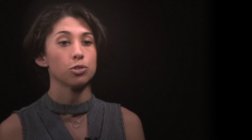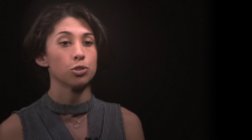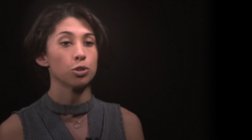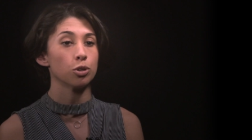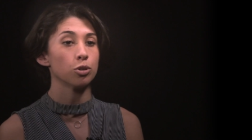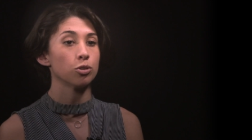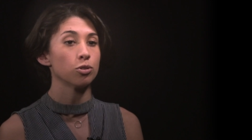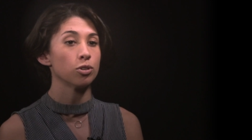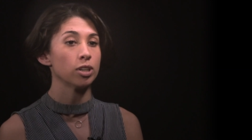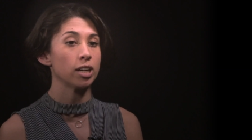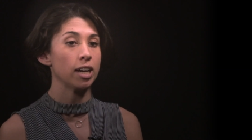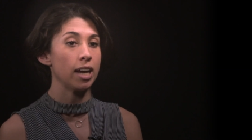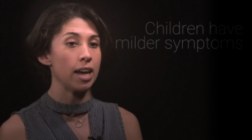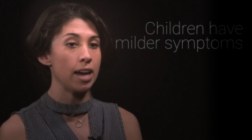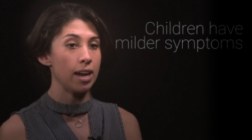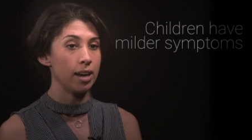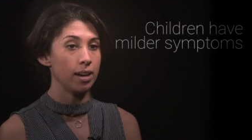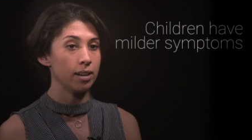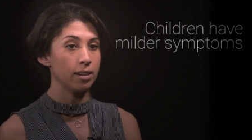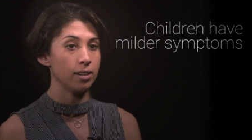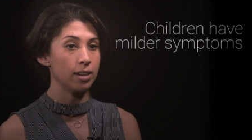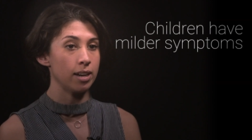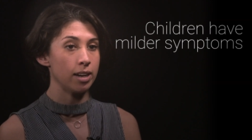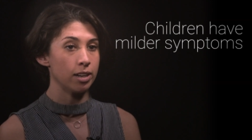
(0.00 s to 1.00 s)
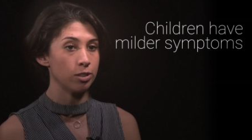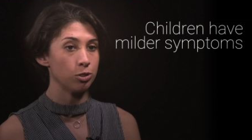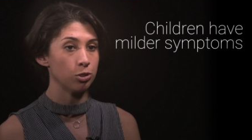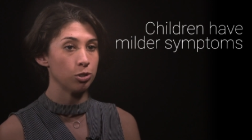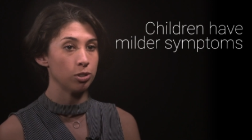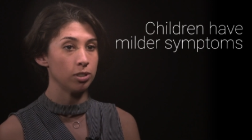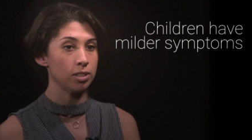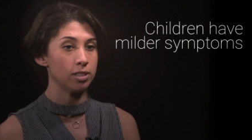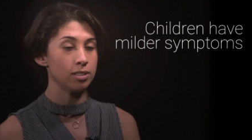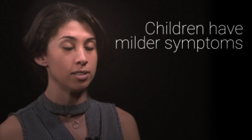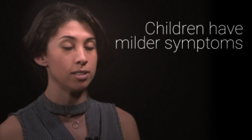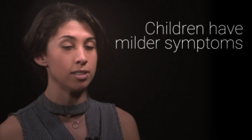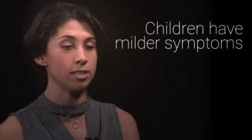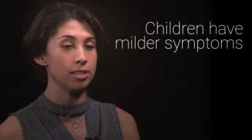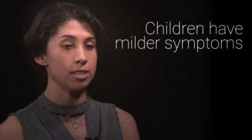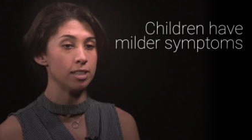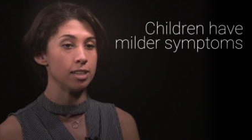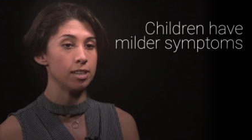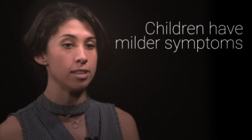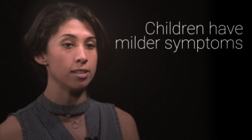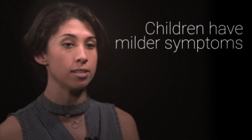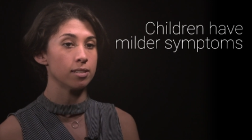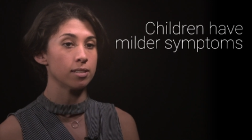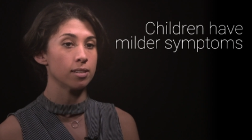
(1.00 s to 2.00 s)
Children can catch this
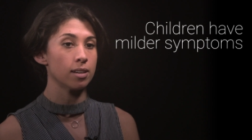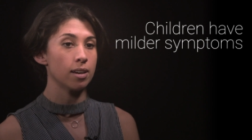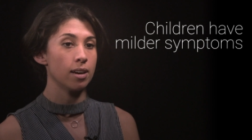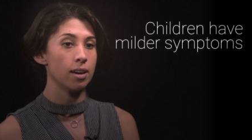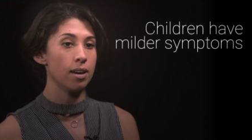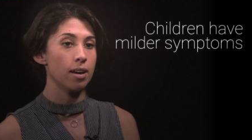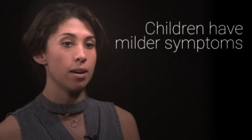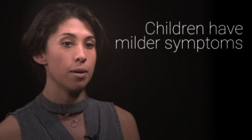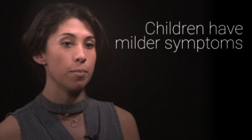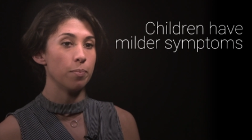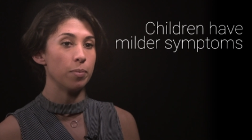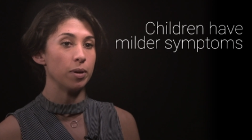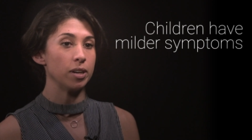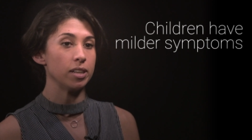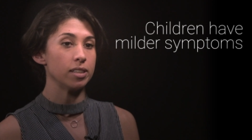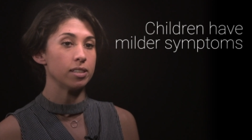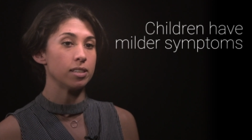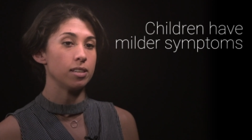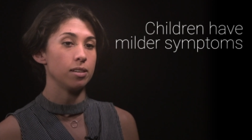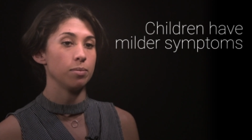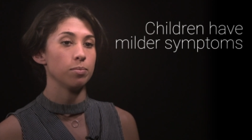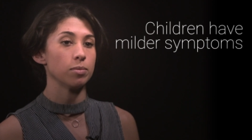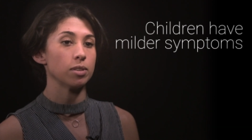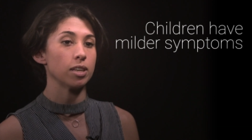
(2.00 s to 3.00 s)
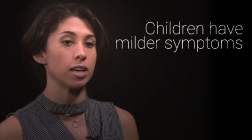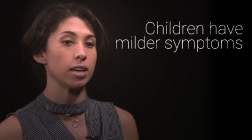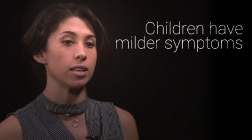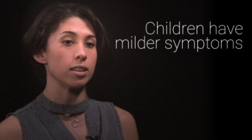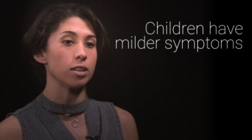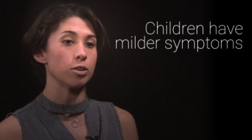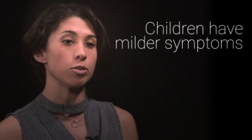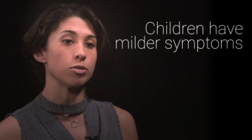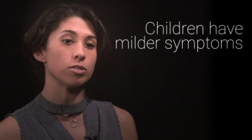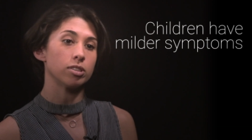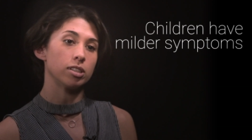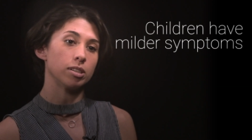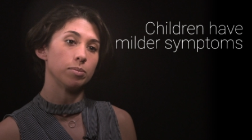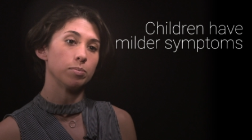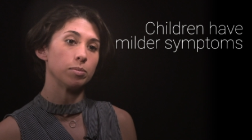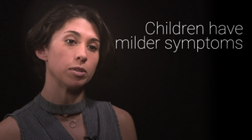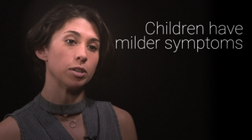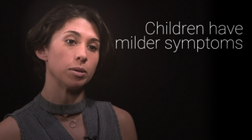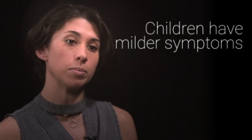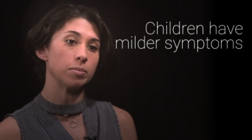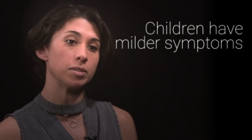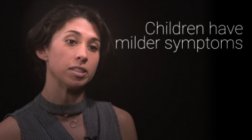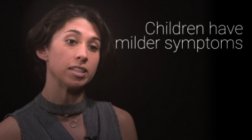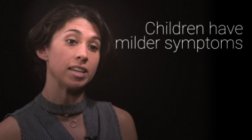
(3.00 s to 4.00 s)
disease but it seems like their
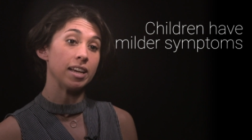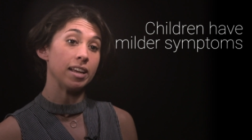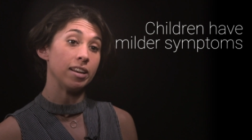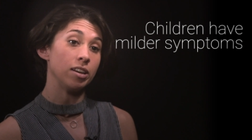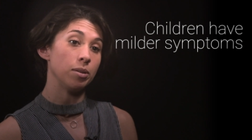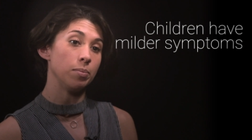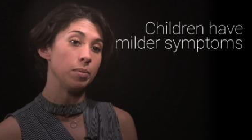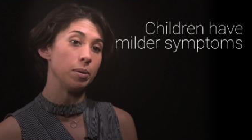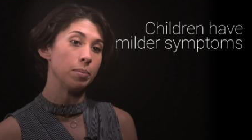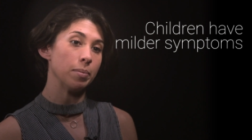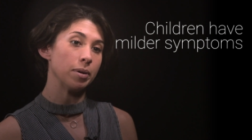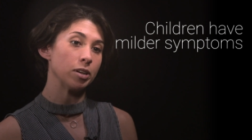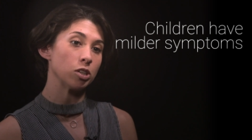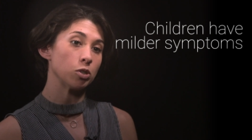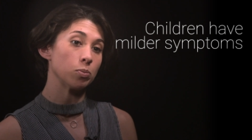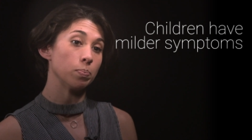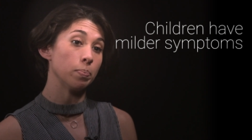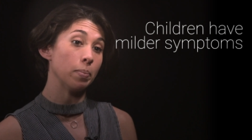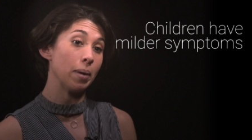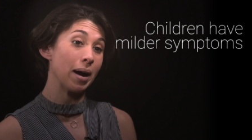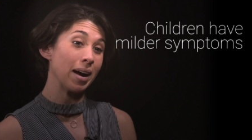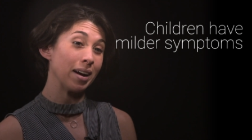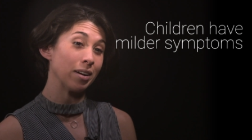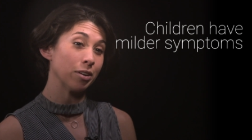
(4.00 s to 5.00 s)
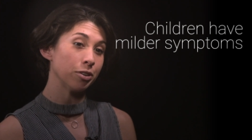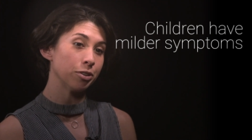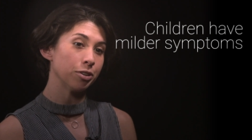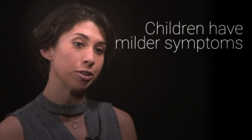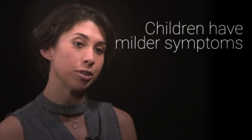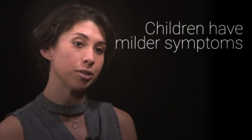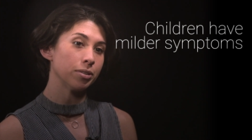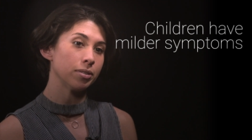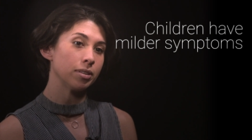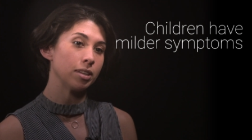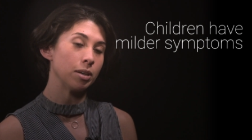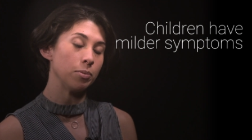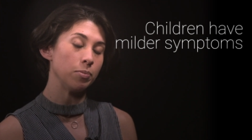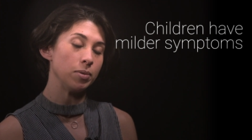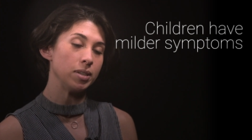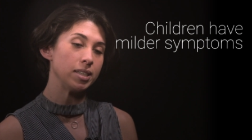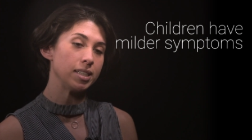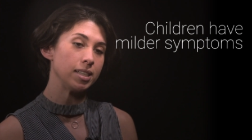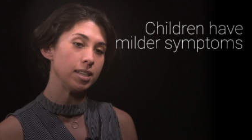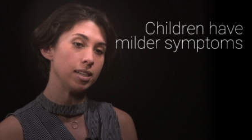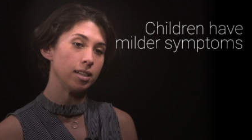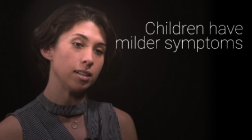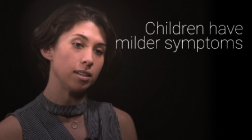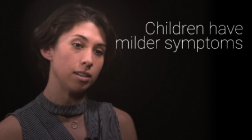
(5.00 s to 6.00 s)
symptoms tend to be much milder than we
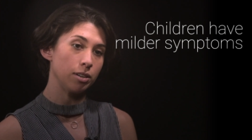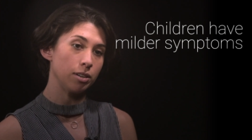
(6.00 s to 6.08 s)
see in